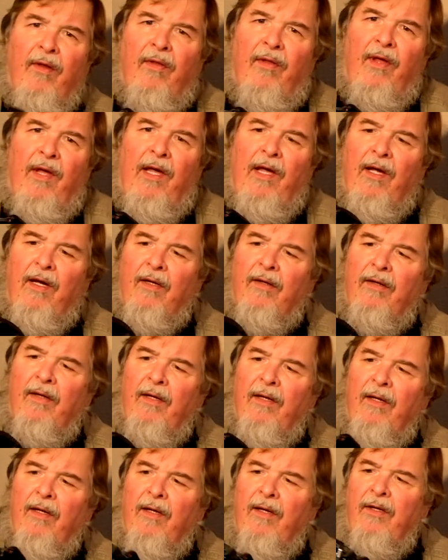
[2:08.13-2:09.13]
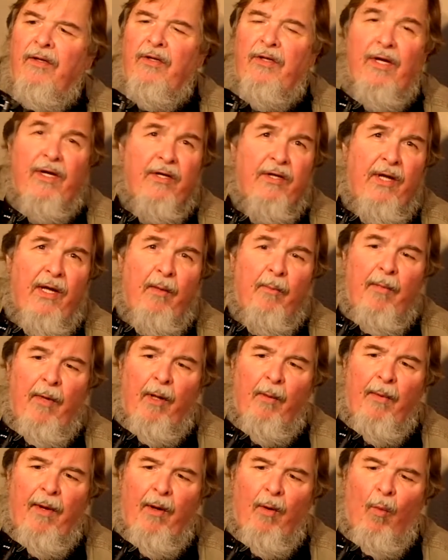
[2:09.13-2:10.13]
the 16mm
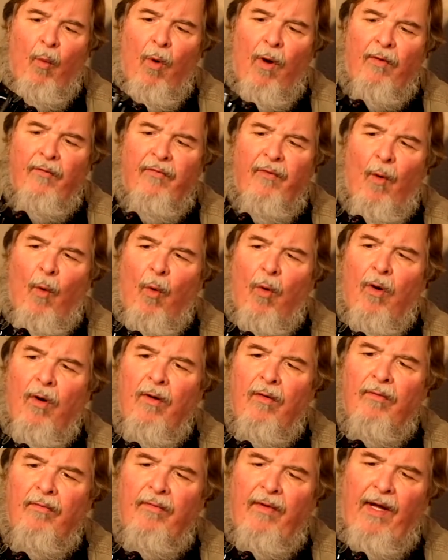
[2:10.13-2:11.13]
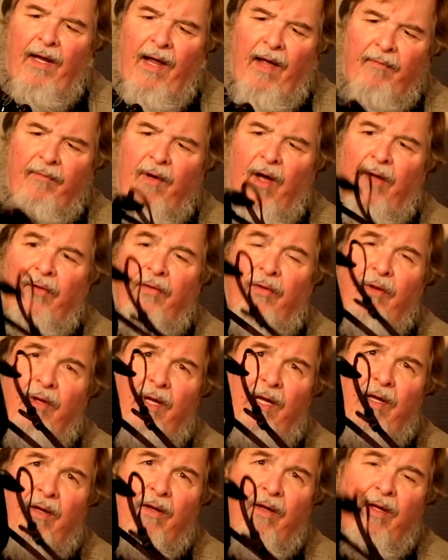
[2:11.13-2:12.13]
1.4, and I've got
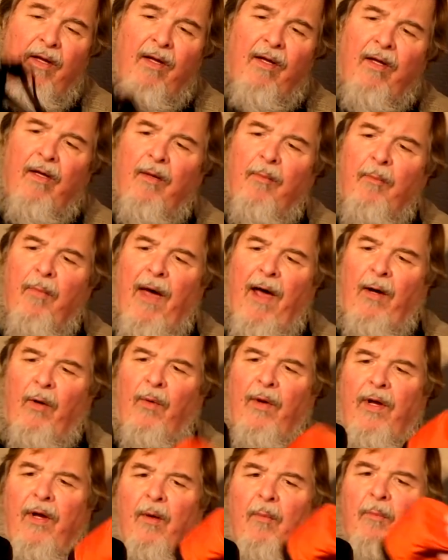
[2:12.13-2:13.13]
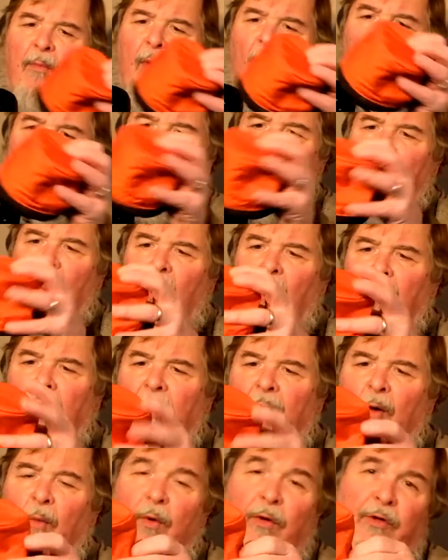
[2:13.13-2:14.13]
the battery compartment on
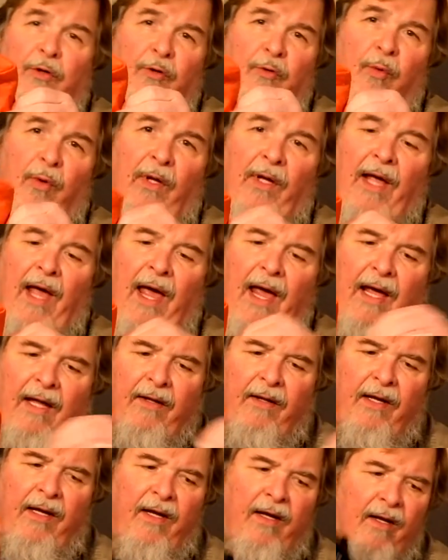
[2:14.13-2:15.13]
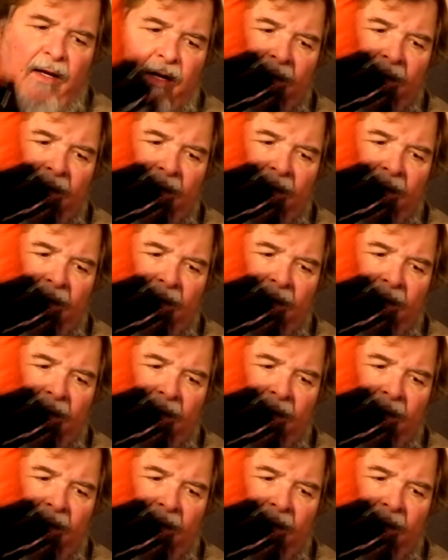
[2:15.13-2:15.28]
here, which is really handy